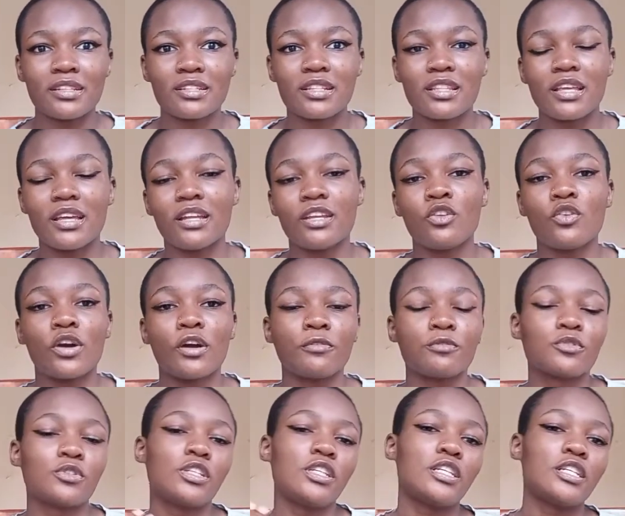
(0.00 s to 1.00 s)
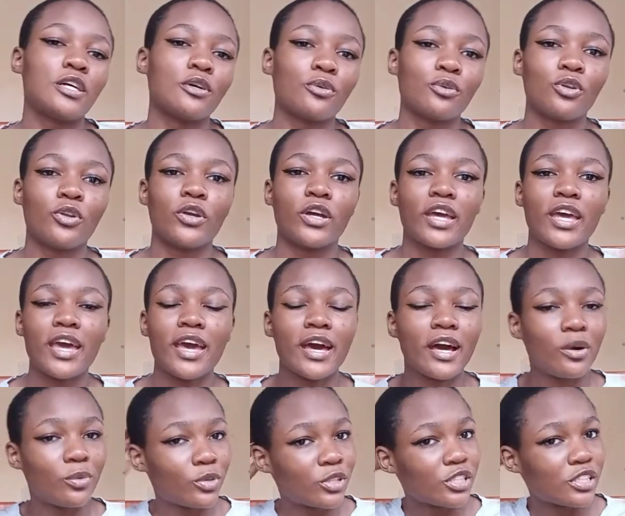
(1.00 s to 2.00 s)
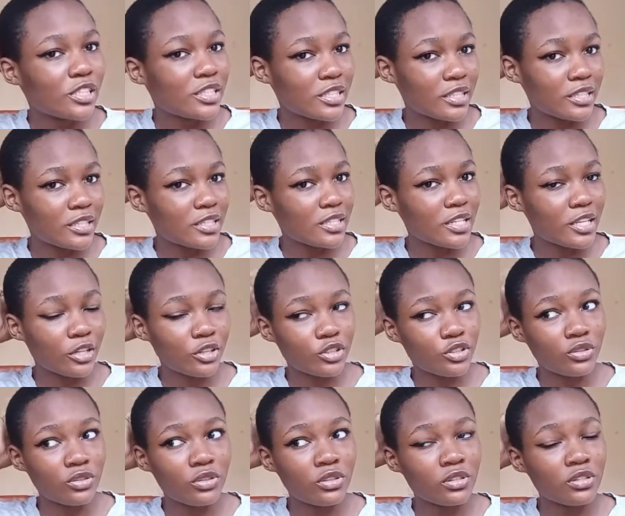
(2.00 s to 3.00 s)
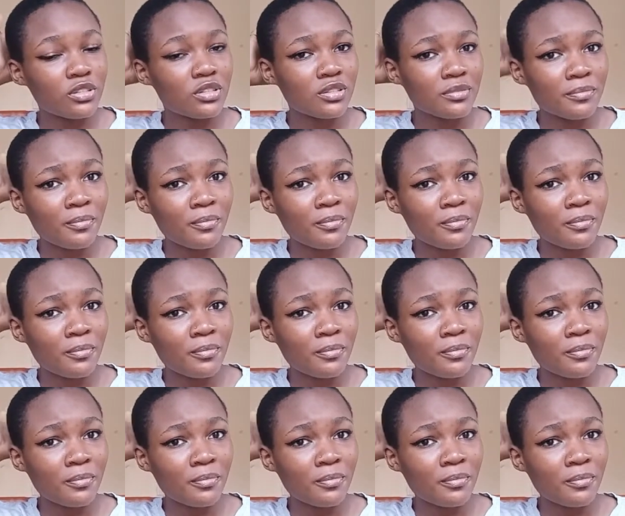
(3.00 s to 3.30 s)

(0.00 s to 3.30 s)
then you have to detangle your hair, wash it in sections,